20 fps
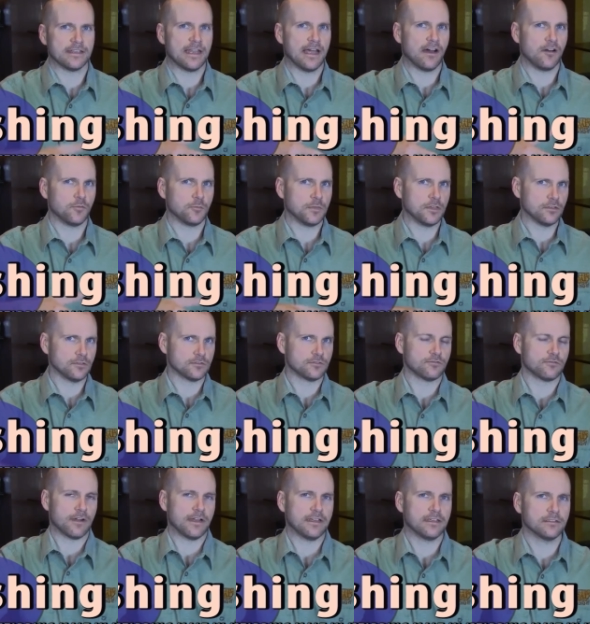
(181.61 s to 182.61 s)
now milled
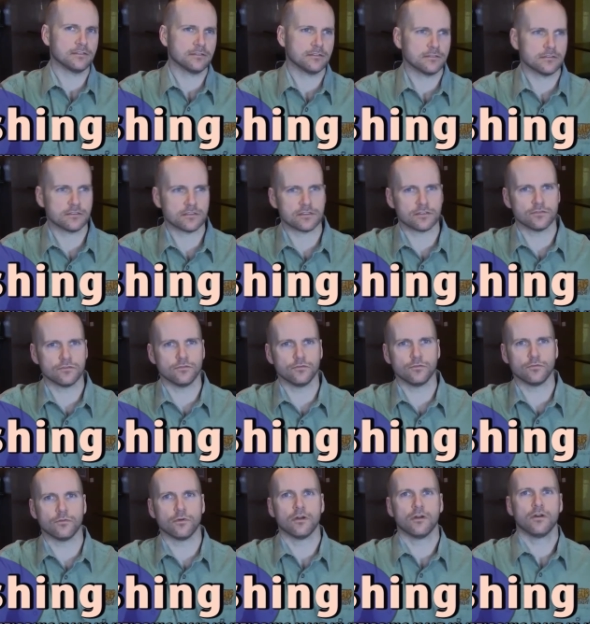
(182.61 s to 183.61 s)
grain
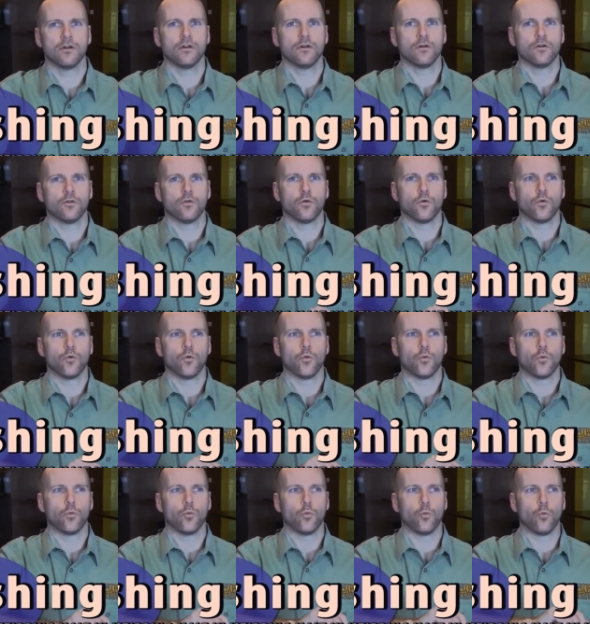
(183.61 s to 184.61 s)
to
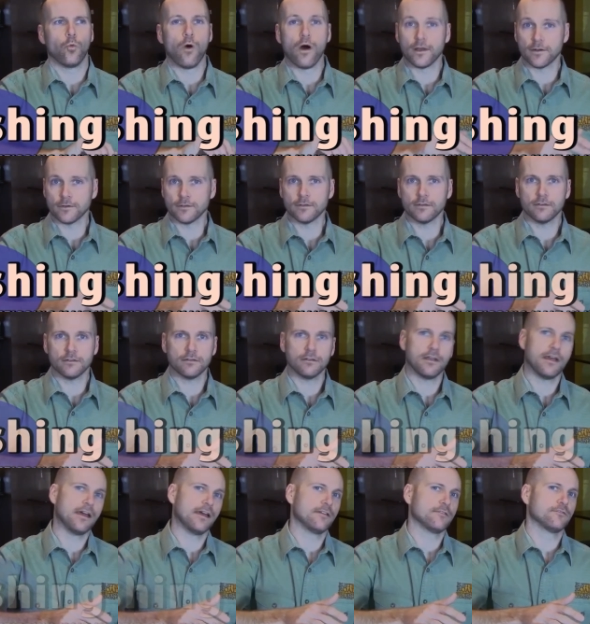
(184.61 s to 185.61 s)
water
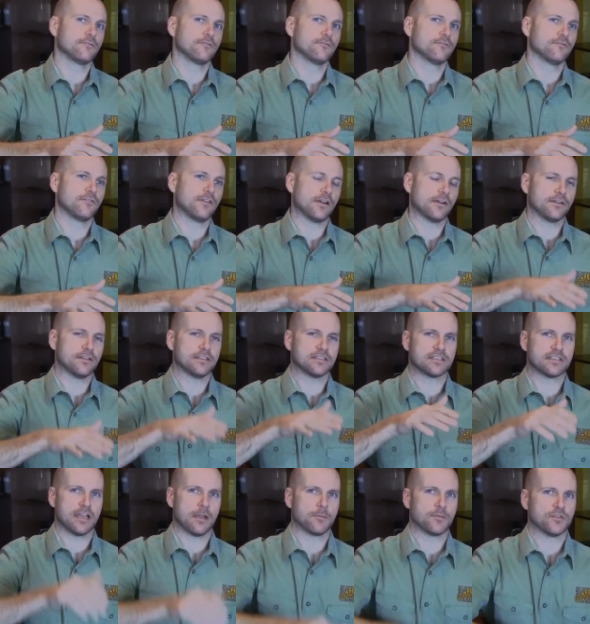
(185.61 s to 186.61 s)
at
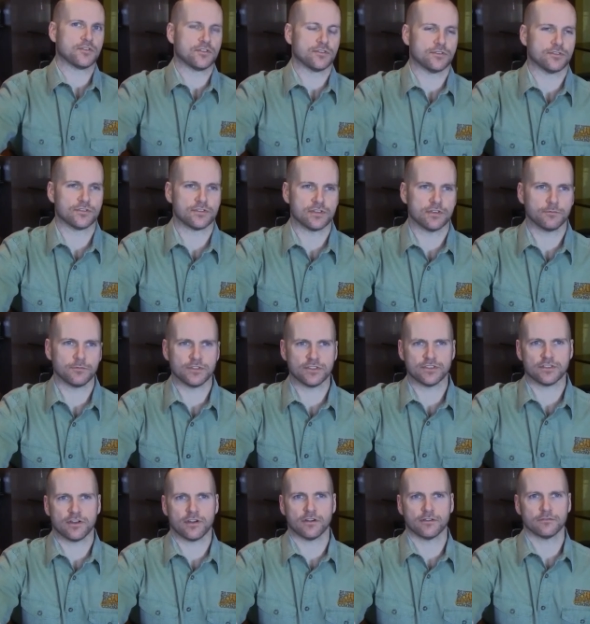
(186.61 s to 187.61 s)
various temperatures, and we
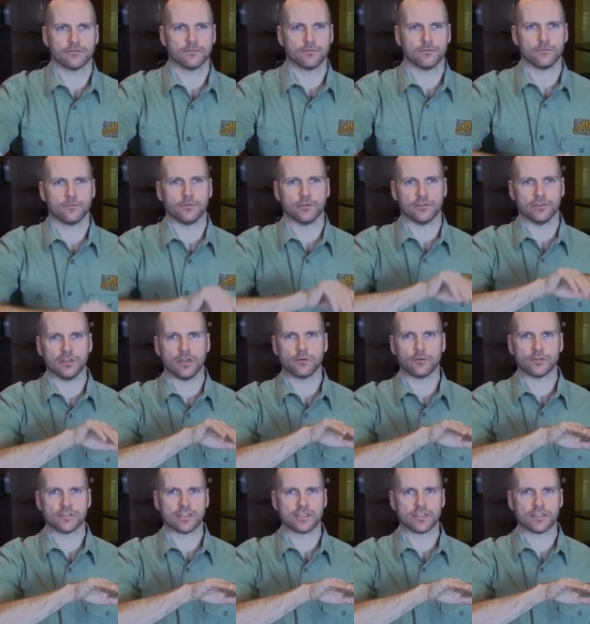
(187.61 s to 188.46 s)
start with lower